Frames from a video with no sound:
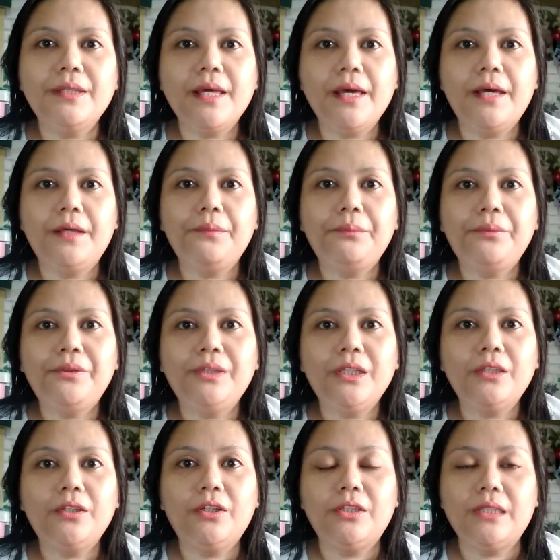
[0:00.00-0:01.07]
and put
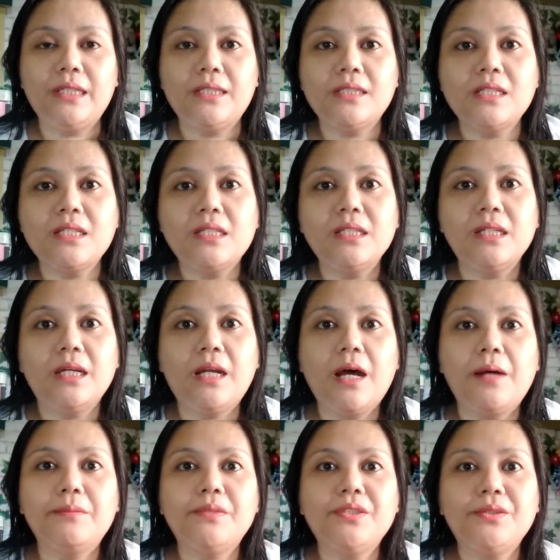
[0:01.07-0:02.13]
it on
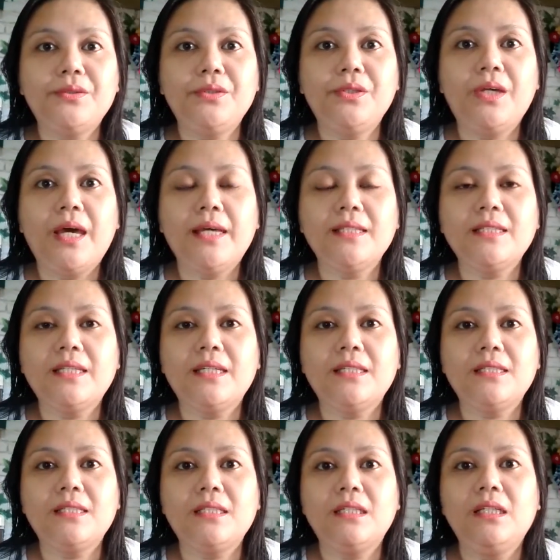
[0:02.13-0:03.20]
Instagram so you guys
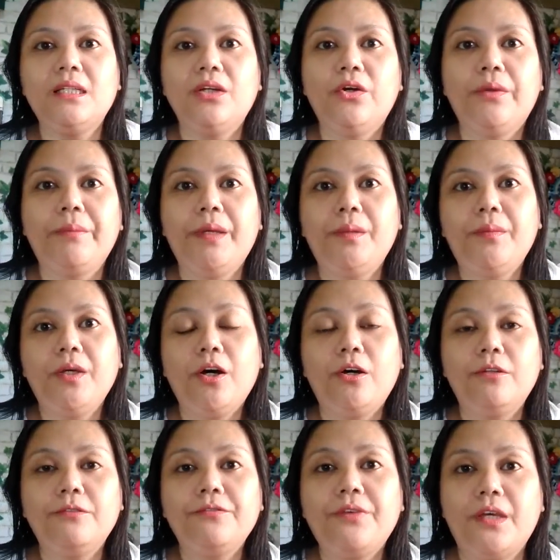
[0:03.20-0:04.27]
can see, or maybe
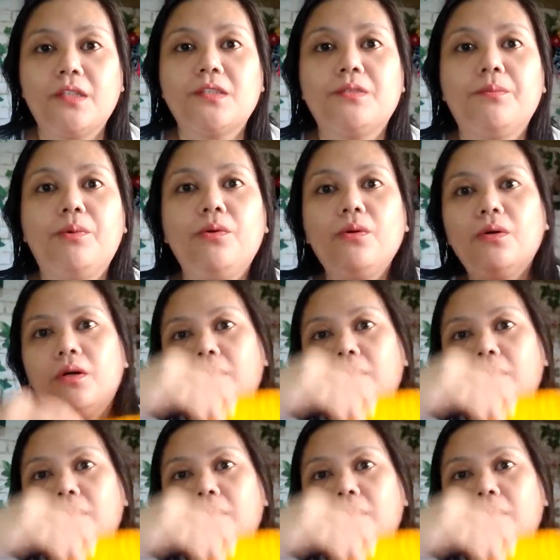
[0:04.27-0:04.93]
on Facebook.